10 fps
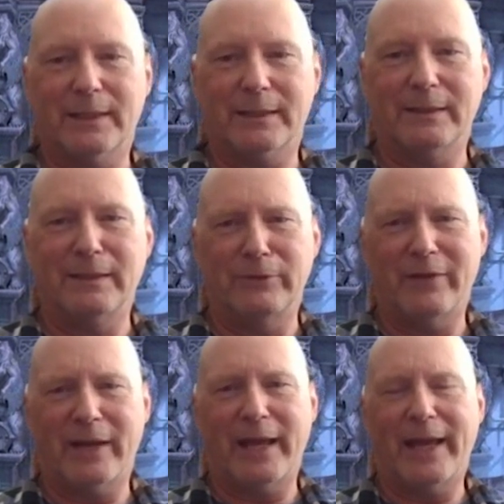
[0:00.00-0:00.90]
you know, now
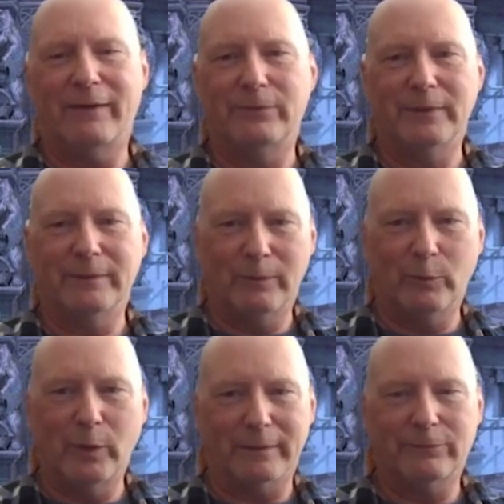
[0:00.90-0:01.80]
that I have
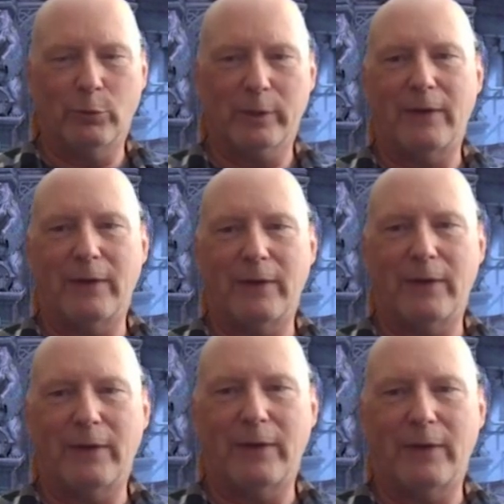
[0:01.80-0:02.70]
what 45
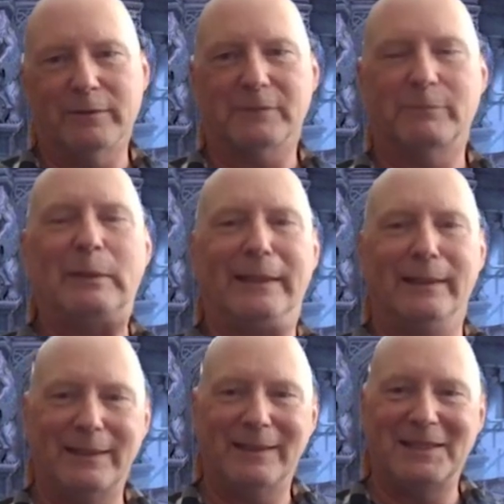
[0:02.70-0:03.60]
years of playing
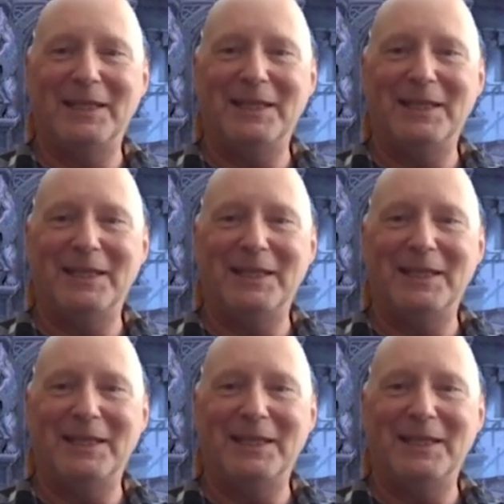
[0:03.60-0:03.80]
D&D